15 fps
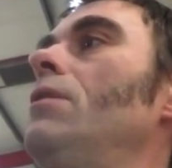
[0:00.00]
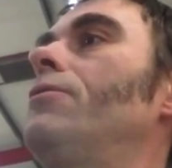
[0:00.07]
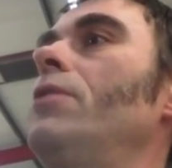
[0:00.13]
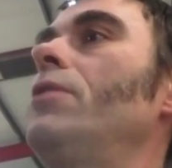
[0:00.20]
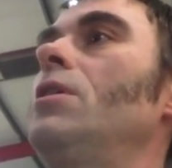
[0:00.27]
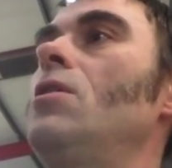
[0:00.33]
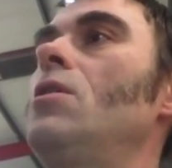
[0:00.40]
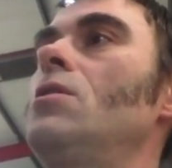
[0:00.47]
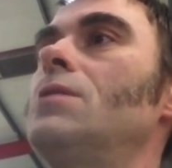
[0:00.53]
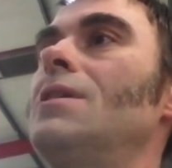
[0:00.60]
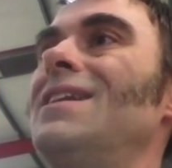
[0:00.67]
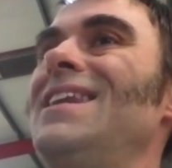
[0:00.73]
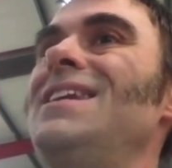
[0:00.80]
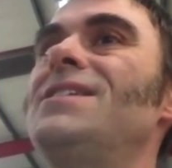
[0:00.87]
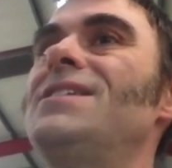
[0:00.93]
three years,
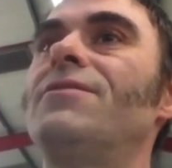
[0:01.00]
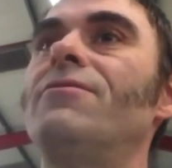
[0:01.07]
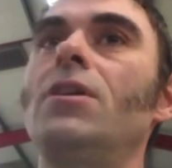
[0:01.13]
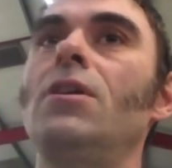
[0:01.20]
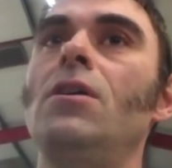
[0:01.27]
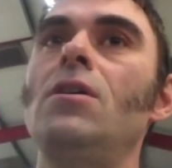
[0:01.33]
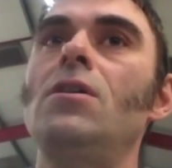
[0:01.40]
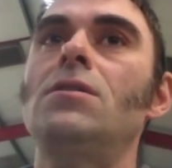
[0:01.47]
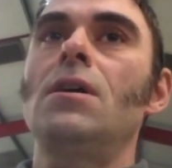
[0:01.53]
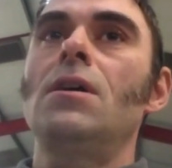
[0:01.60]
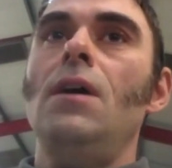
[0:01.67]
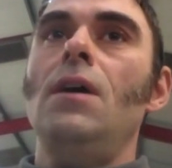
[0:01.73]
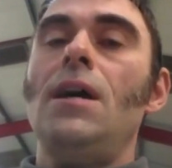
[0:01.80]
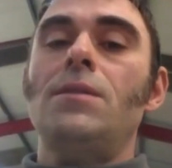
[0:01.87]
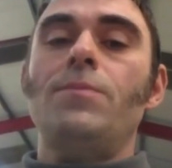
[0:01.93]
at least three years,
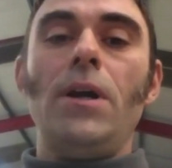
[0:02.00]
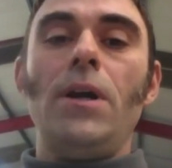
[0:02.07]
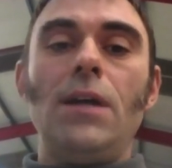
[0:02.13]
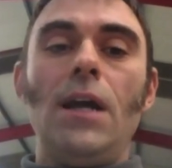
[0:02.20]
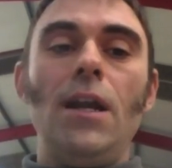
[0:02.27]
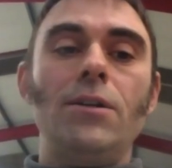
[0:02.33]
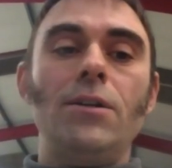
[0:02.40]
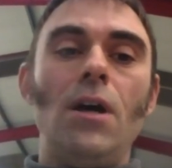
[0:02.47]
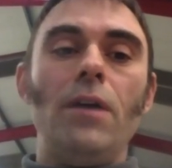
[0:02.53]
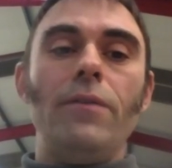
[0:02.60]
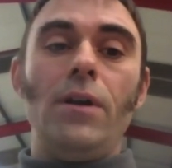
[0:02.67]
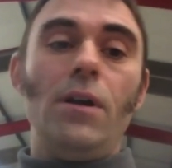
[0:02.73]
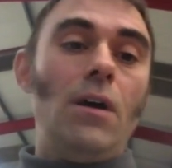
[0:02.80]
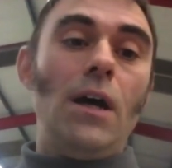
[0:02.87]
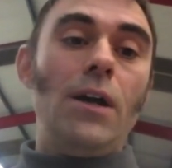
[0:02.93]
as my daily
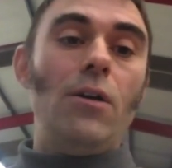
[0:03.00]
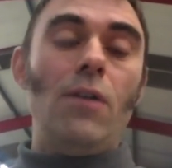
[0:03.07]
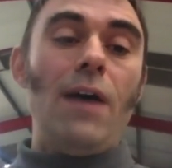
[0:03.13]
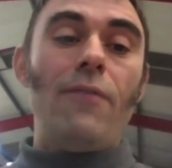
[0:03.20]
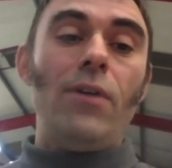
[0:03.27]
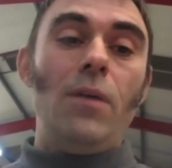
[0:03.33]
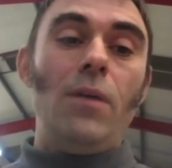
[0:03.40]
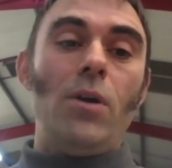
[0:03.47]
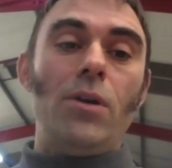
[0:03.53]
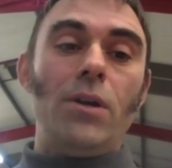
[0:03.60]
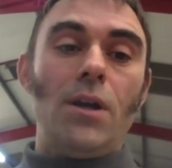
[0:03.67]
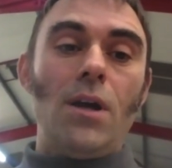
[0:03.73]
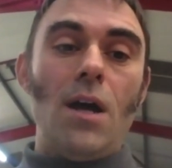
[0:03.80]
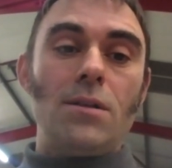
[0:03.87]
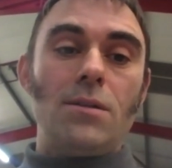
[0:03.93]
driver. I don't have any
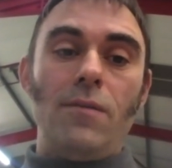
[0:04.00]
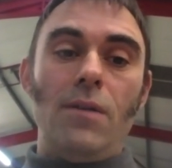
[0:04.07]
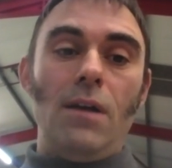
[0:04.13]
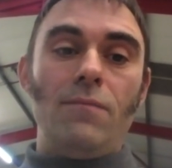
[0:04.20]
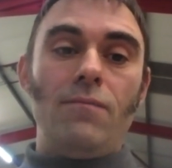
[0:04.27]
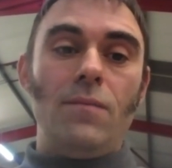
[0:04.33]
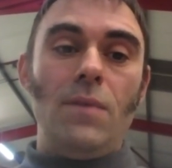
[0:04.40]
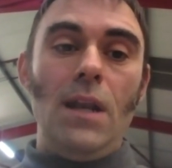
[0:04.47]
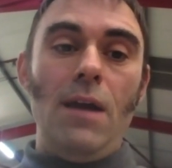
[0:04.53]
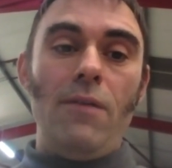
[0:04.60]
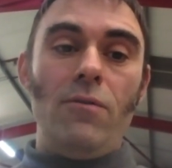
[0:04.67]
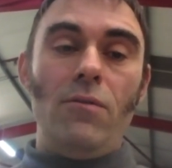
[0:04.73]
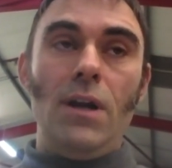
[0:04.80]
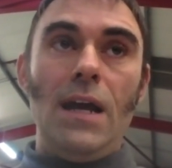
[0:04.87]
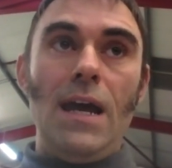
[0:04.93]
modern cars. I, I
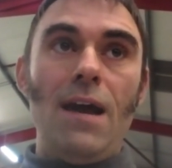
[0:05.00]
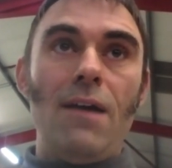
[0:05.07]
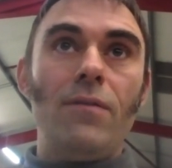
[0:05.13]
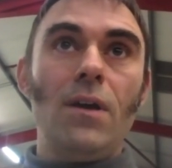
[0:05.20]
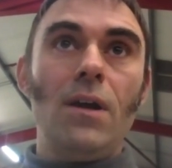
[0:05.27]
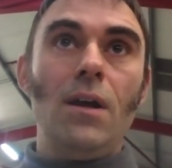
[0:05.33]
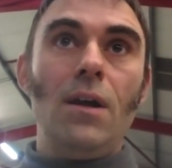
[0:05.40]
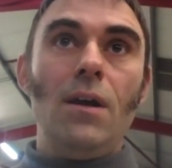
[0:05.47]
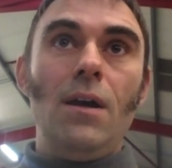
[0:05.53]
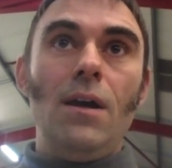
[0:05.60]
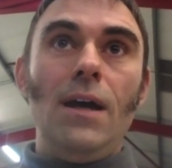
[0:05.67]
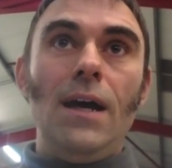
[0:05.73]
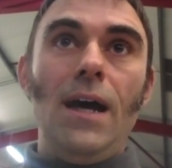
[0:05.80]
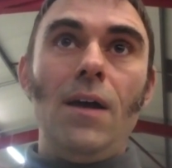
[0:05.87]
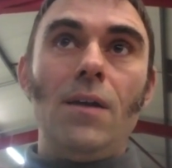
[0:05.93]
never really have.
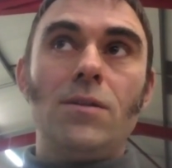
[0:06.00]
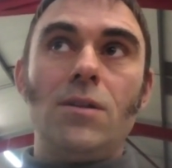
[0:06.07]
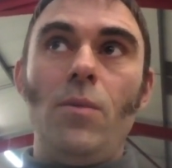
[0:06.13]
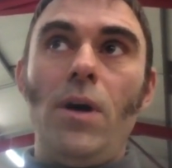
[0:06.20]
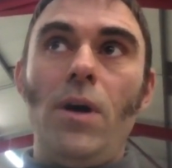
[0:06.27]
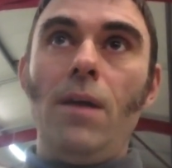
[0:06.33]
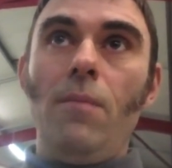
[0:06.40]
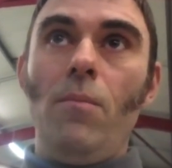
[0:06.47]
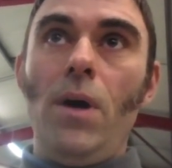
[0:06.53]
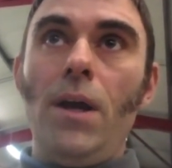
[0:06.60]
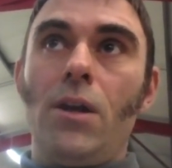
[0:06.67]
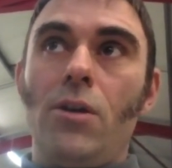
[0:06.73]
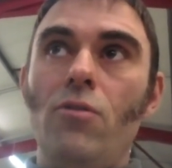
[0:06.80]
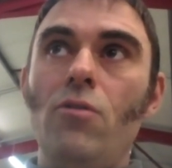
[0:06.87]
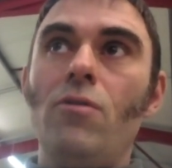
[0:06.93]
Uh, so my,
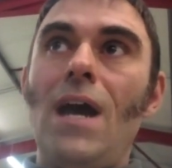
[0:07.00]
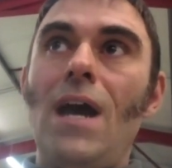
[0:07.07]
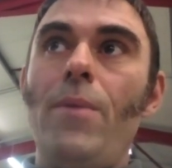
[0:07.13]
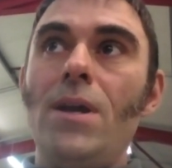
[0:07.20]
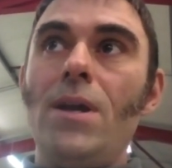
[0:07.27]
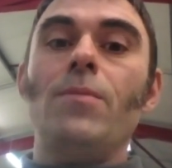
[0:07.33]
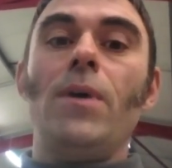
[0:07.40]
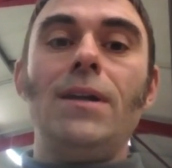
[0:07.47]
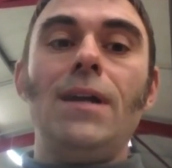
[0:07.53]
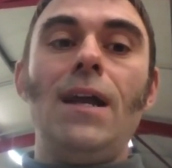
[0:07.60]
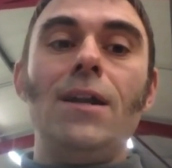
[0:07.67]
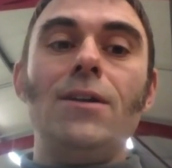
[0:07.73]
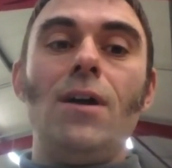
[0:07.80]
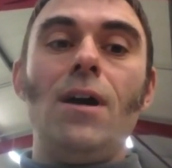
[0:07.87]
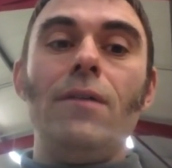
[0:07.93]
my crew cab is my
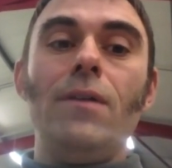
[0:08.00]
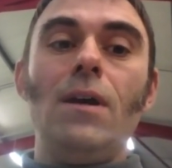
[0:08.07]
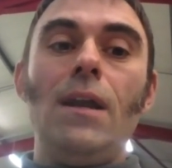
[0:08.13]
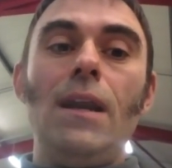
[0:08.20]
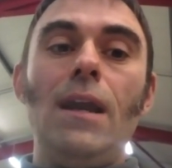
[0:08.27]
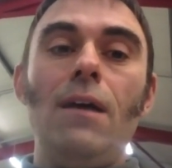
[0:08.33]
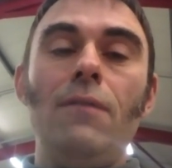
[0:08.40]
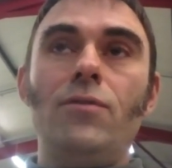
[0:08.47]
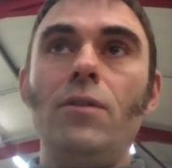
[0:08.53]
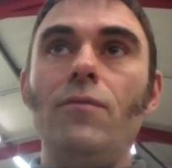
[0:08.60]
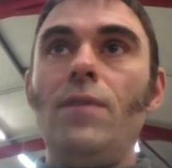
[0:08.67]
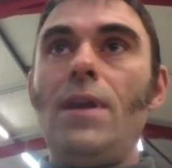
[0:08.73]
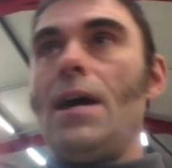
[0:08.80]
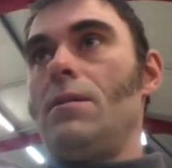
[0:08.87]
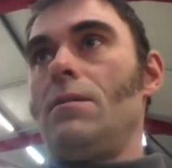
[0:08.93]
daily driver. And I've
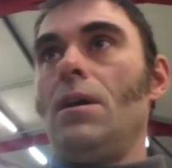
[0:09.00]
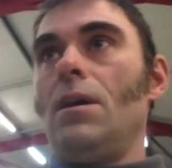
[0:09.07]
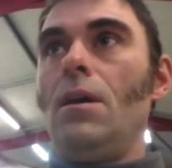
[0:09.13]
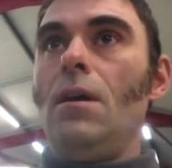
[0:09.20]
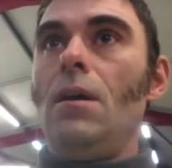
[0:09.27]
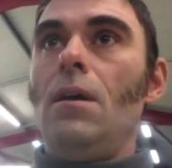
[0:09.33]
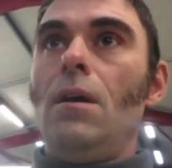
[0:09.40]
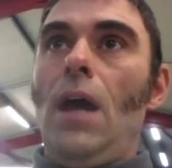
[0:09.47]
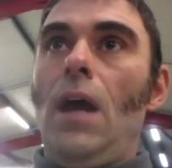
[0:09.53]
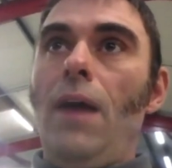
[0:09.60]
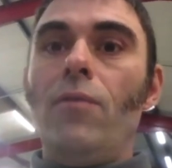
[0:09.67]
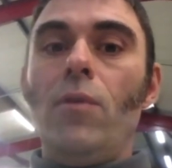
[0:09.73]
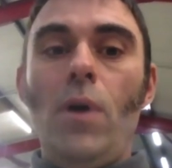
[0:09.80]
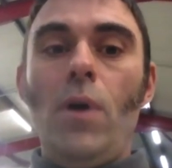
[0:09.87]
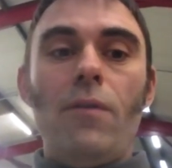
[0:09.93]
driven that
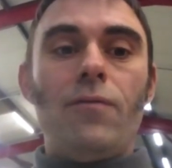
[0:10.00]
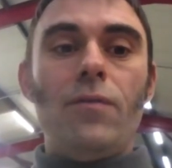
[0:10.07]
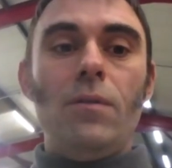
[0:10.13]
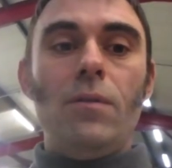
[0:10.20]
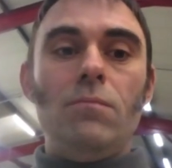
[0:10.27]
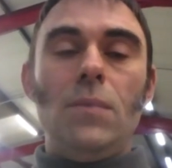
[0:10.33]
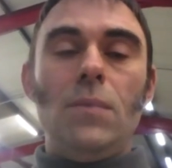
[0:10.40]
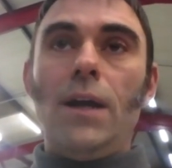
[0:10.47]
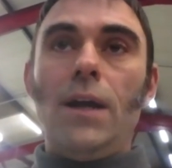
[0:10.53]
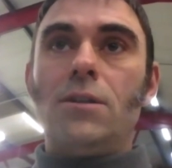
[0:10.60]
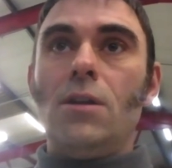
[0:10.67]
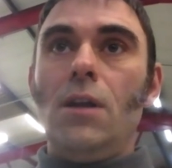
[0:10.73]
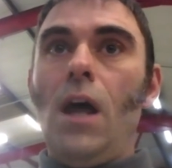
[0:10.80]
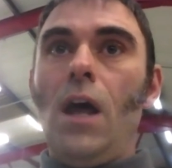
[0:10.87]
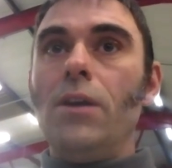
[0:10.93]
everywhere from like
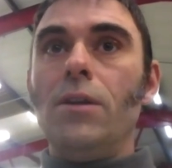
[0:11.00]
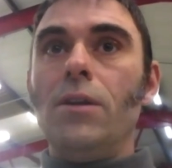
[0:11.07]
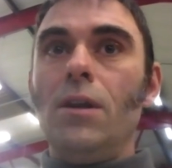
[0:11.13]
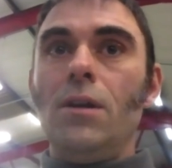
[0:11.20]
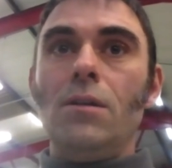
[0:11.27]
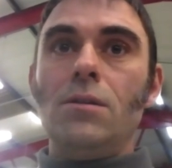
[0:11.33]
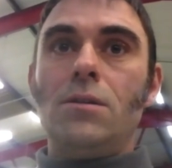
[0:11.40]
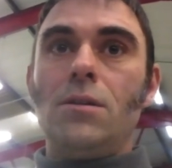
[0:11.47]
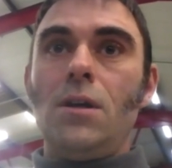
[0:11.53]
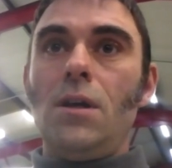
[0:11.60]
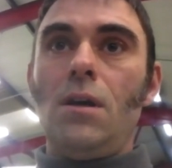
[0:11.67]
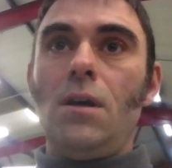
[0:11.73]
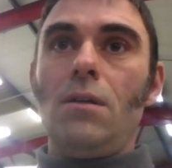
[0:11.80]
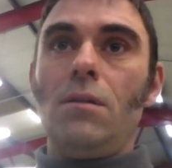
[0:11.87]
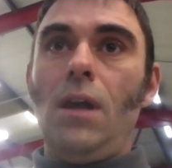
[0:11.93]
to London
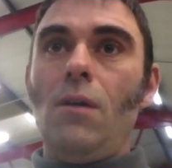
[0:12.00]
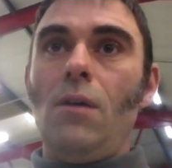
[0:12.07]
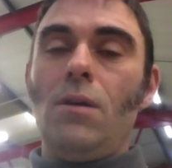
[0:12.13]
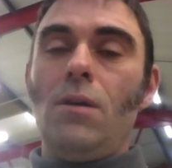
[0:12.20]
to you know